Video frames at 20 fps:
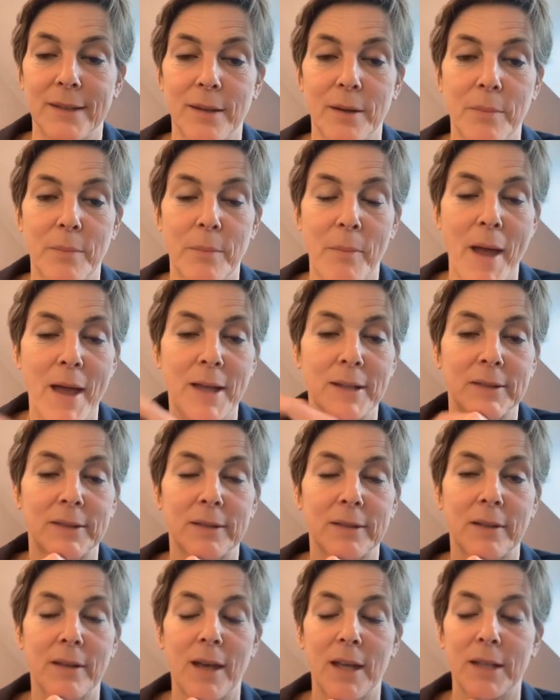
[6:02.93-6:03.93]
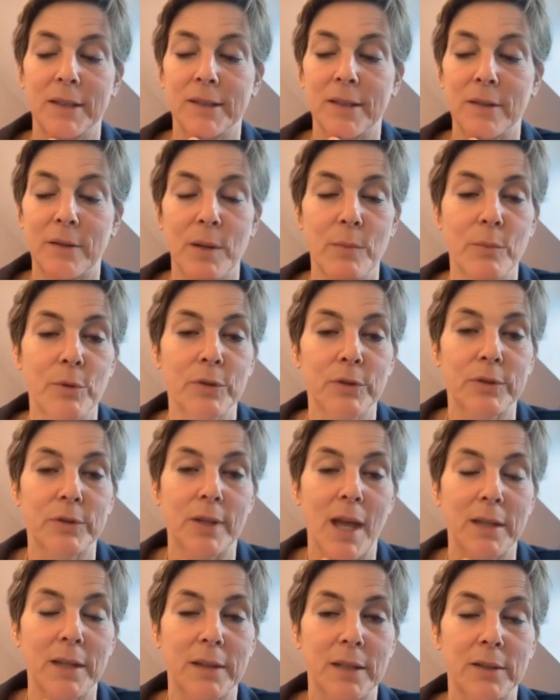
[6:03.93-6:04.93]
pes anseremus
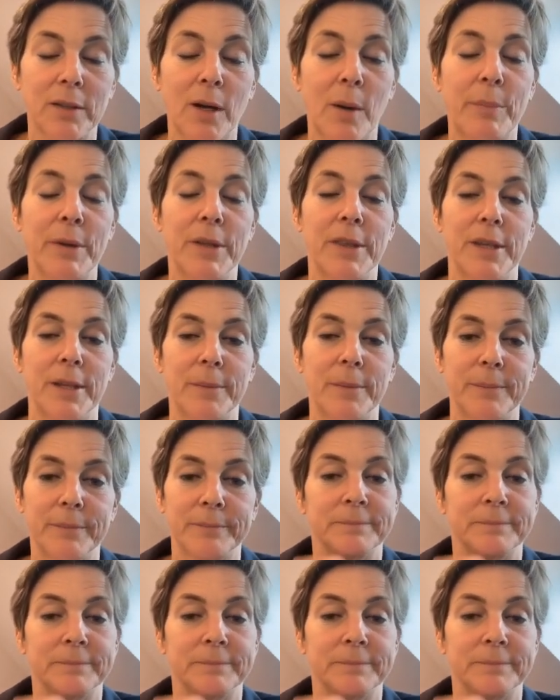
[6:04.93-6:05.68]
enthesopathy,